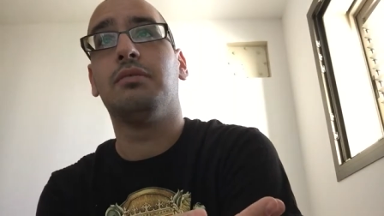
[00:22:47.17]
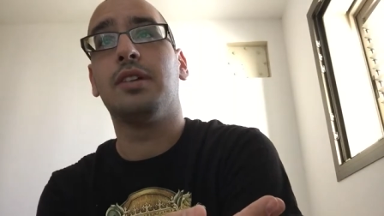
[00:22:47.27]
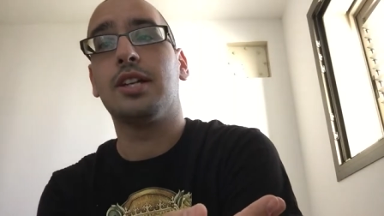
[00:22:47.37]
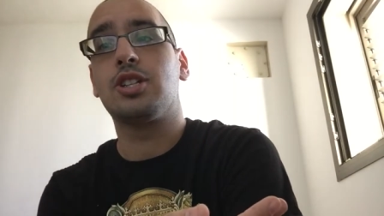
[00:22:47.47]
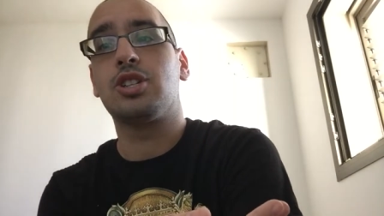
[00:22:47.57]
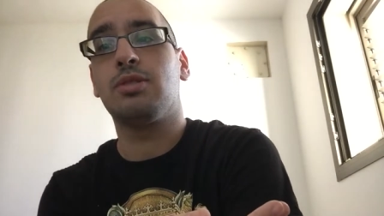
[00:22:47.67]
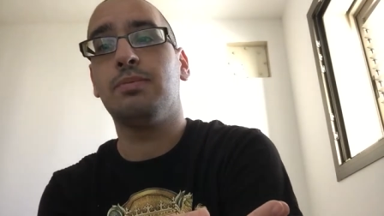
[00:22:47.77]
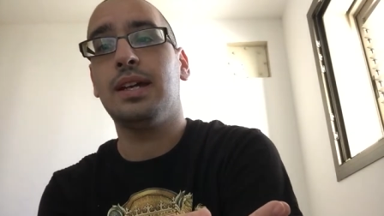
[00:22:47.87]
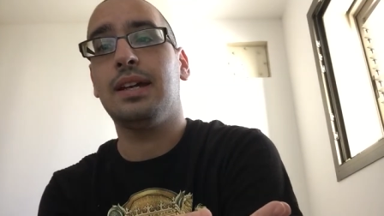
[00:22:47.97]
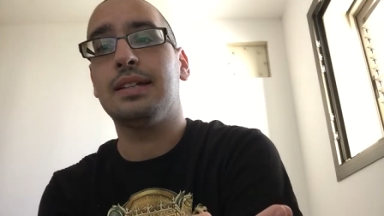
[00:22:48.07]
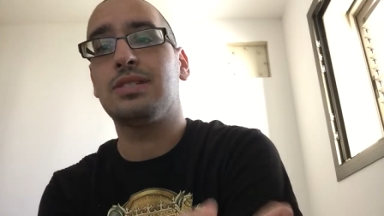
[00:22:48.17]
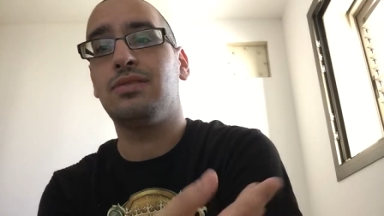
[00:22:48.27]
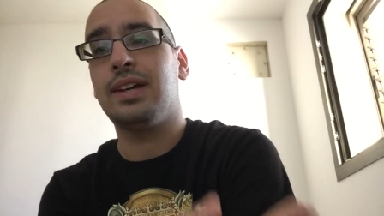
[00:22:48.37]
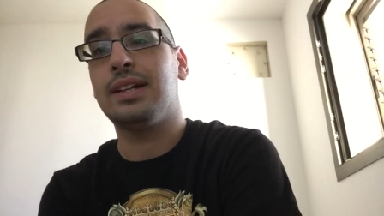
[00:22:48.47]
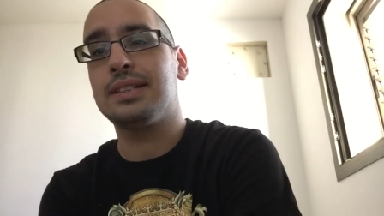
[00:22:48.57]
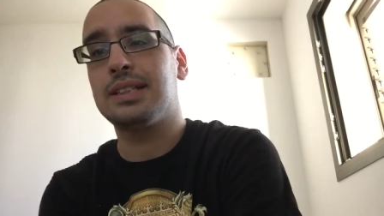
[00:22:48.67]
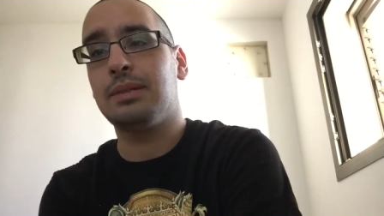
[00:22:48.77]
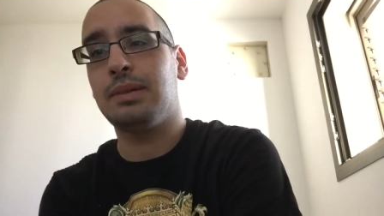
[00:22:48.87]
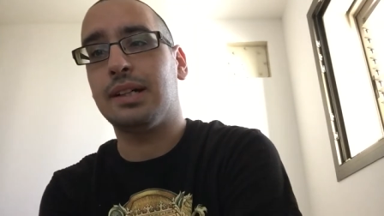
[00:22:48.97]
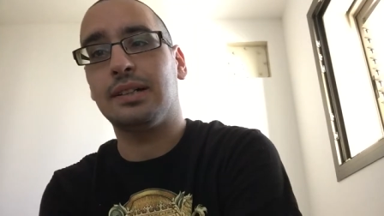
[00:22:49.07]
which to me is very
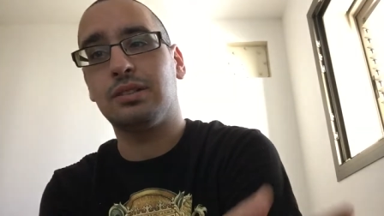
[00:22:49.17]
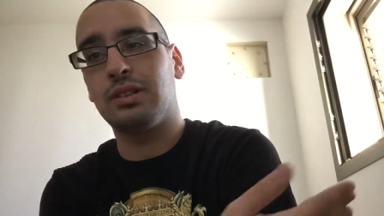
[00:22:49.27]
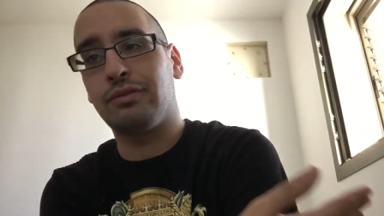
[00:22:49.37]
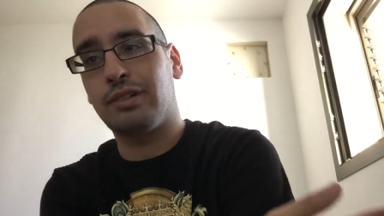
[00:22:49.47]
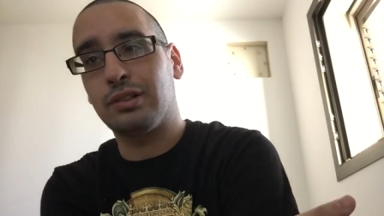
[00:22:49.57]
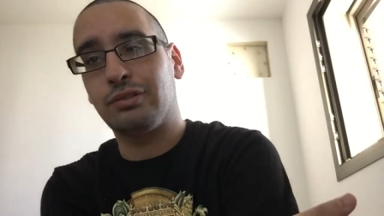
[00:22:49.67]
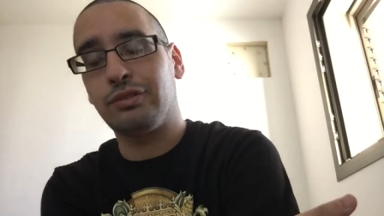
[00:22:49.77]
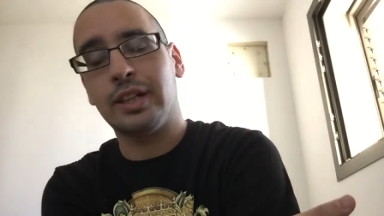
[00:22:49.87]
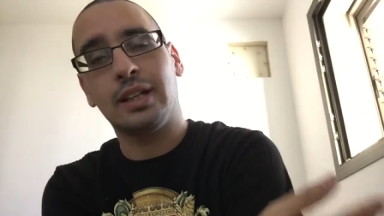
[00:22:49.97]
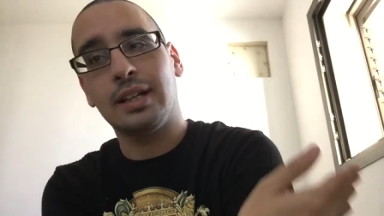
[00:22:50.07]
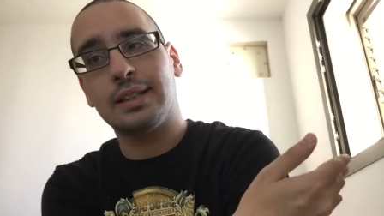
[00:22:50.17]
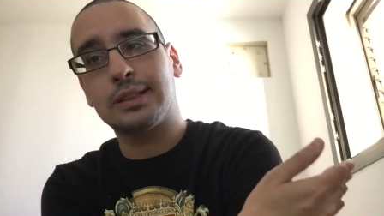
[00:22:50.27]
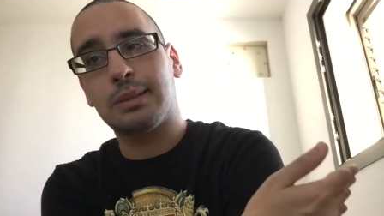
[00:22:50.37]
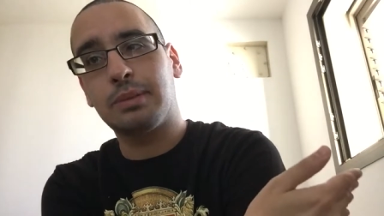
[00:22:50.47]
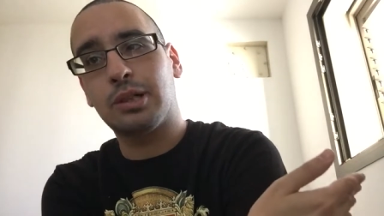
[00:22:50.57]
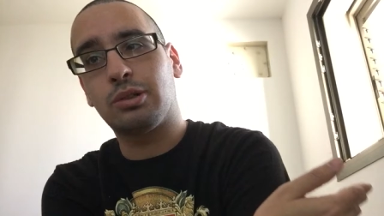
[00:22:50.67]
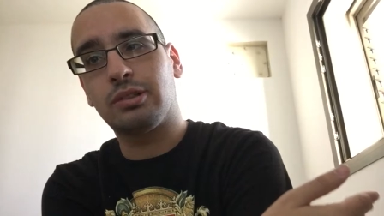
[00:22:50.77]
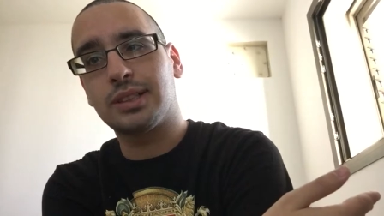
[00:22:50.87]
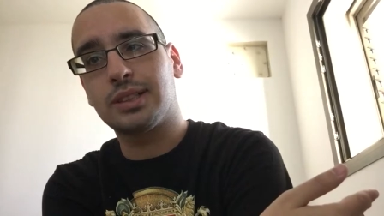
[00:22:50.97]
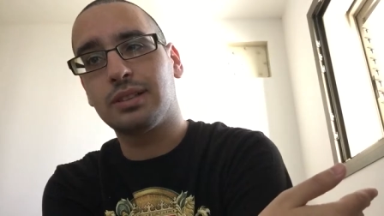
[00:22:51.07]
similar to the flag of Finland except the
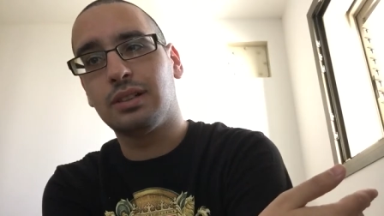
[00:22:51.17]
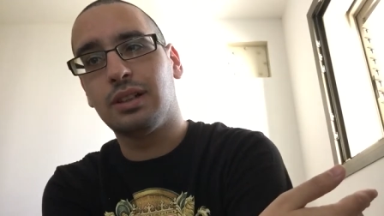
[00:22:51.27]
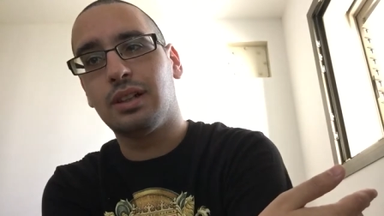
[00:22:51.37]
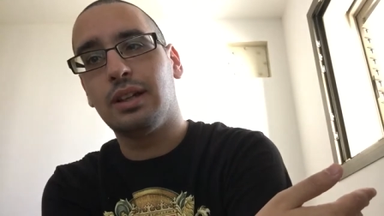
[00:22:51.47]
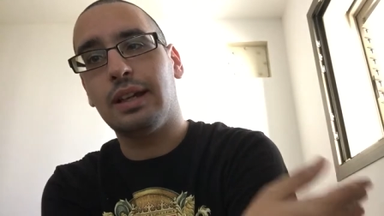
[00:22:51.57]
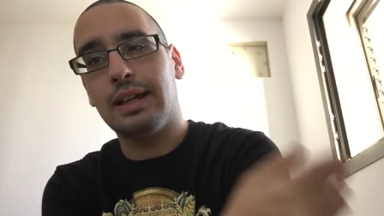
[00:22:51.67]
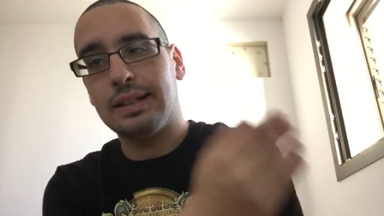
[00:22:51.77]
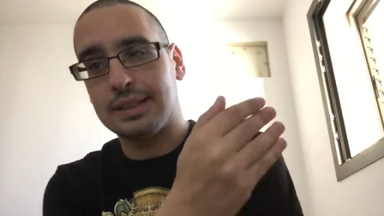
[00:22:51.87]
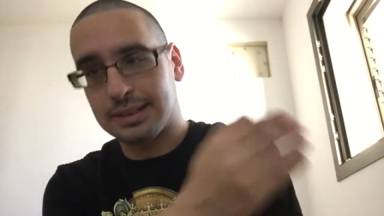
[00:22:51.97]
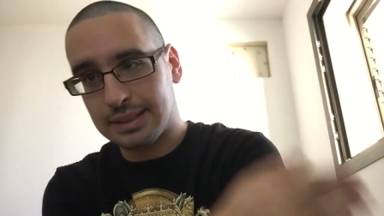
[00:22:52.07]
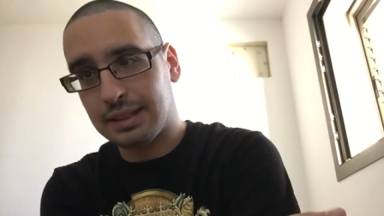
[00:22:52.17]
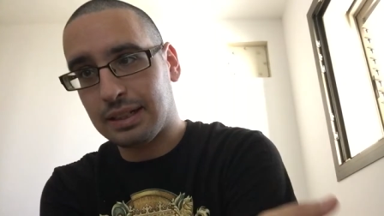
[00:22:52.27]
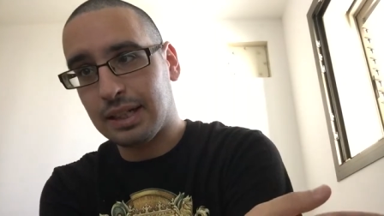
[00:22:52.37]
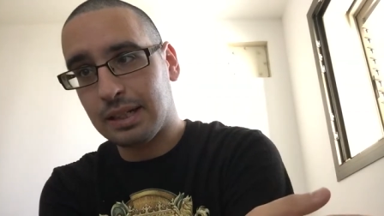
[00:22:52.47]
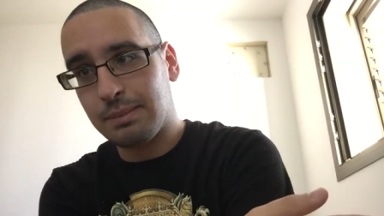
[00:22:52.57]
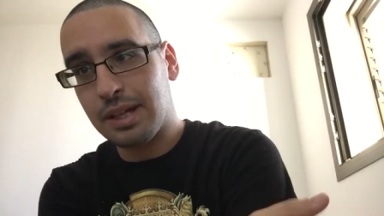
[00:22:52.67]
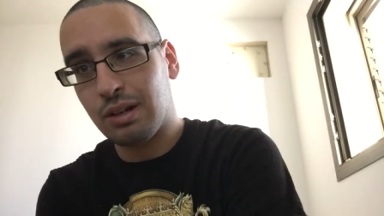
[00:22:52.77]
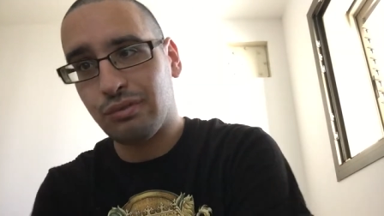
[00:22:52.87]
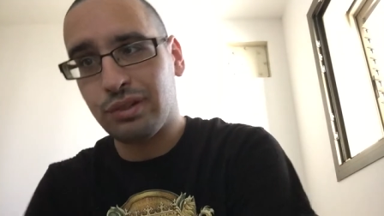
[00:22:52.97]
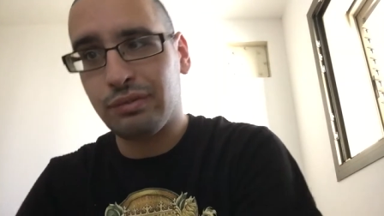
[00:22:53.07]
cross is exactly in the
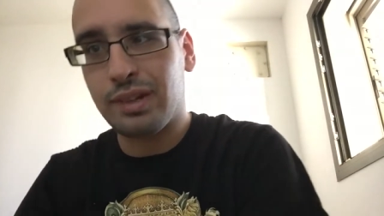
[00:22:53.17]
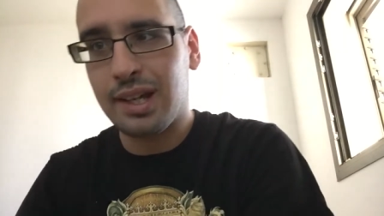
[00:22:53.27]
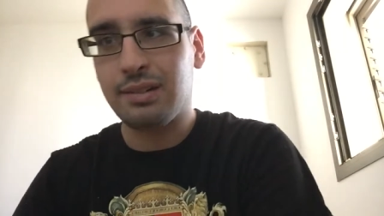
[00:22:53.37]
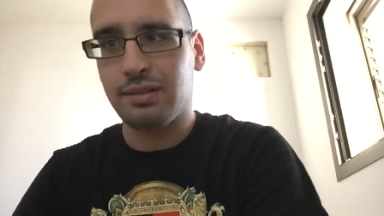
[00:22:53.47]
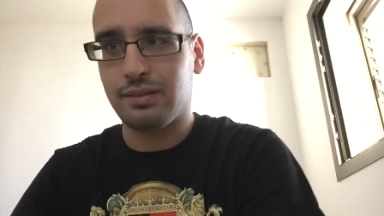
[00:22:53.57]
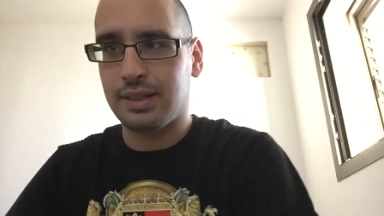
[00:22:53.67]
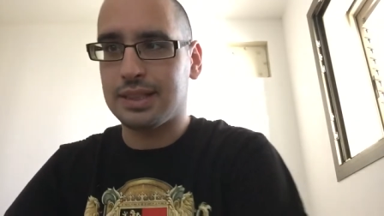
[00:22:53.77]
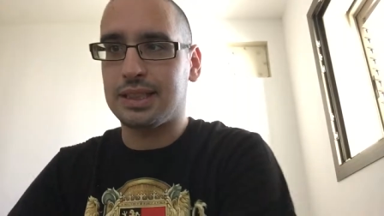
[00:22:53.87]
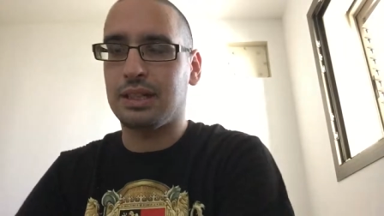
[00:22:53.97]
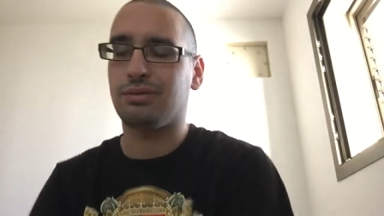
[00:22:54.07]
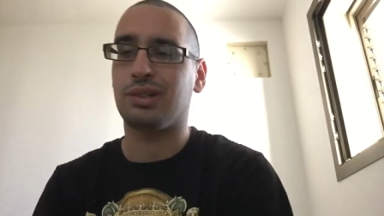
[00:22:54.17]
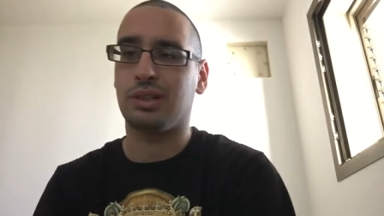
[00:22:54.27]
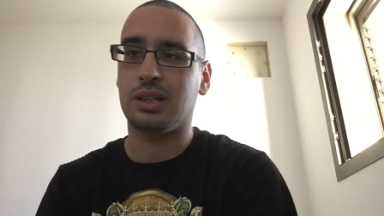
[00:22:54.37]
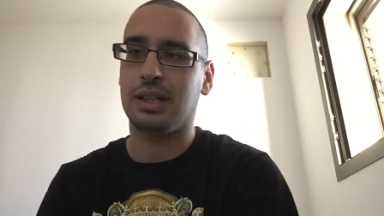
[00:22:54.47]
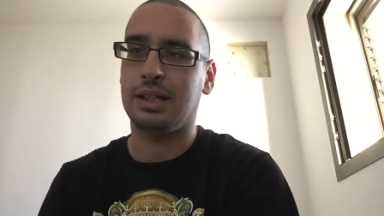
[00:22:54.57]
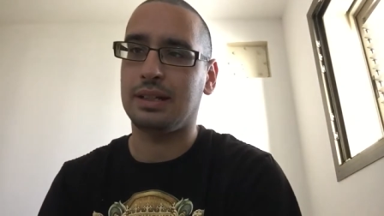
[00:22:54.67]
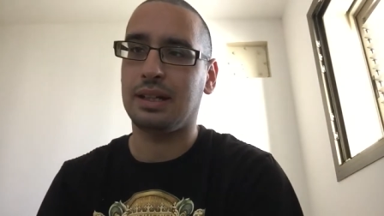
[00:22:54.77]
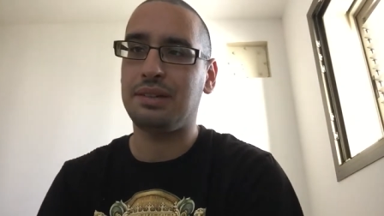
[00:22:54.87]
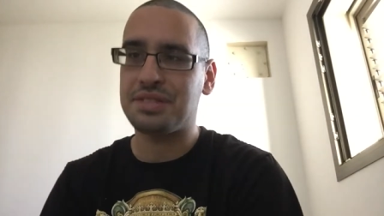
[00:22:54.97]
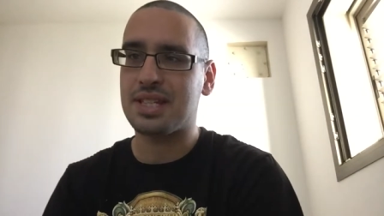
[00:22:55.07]
middle of the flag instead of the in the
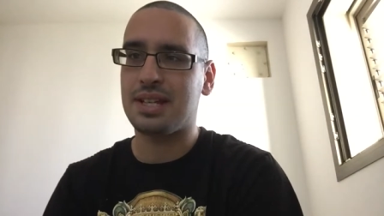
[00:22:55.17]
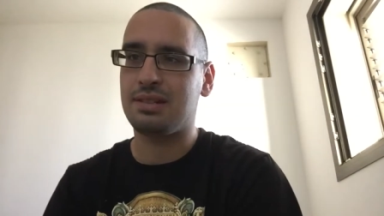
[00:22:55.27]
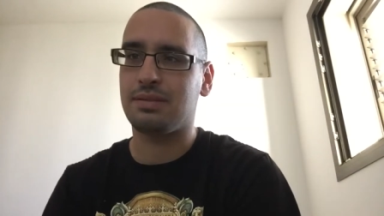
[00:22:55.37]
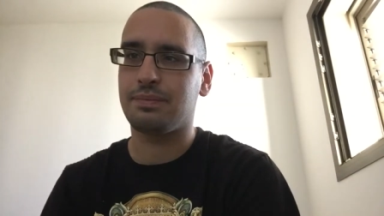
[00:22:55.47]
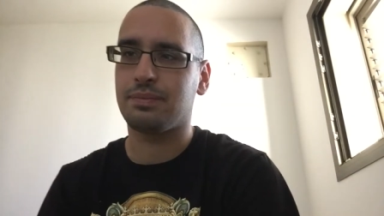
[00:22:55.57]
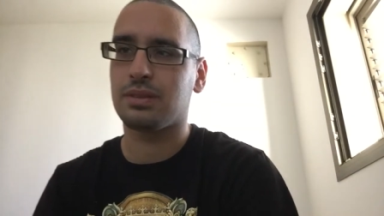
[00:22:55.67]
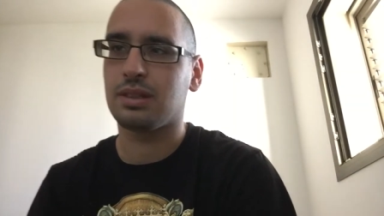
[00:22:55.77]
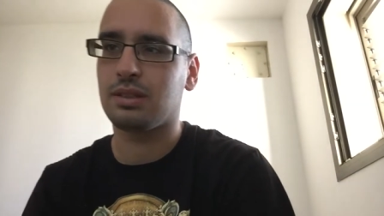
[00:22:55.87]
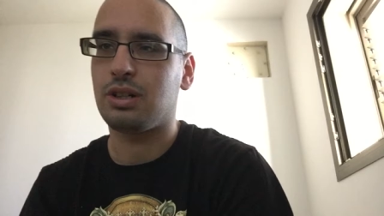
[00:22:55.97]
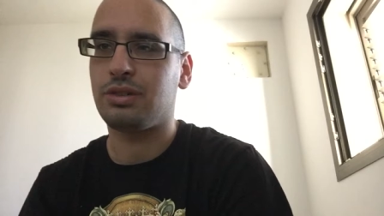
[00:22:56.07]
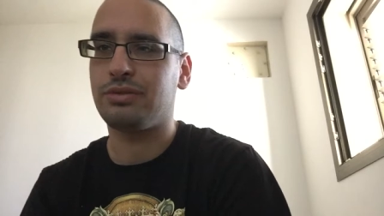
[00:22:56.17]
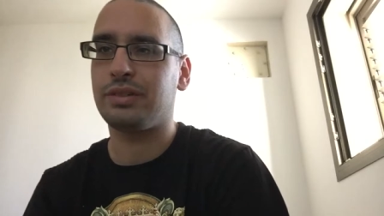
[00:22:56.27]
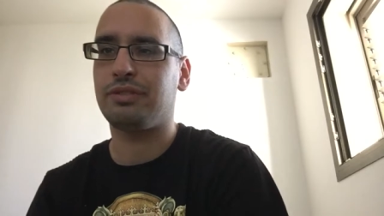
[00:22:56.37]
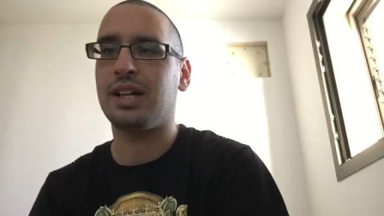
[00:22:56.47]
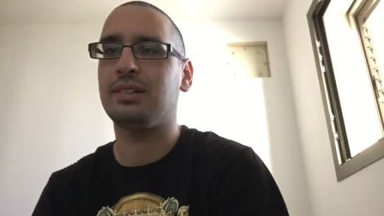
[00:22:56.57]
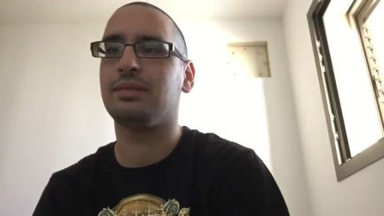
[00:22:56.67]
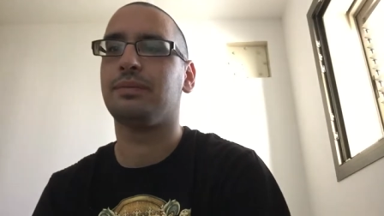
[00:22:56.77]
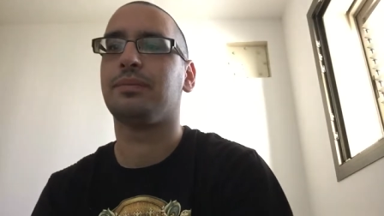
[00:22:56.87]
left side of the flag